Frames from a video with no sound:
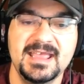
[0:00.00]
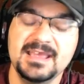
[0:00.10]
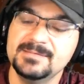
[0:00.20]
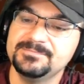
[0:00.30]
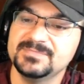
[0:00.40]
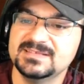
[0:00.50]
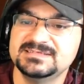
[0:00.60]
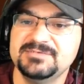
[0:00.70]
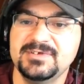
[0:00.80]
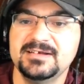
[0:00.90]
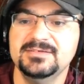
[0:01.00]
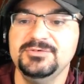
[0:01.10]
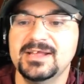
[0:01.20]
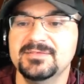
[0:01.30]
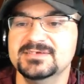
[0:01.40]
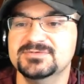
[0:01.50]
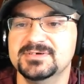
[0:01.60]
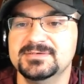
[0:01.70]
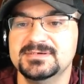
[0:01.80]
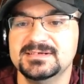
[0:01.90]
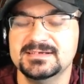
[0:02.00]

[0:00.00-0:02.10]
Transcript: and see if we get a loot out of this one.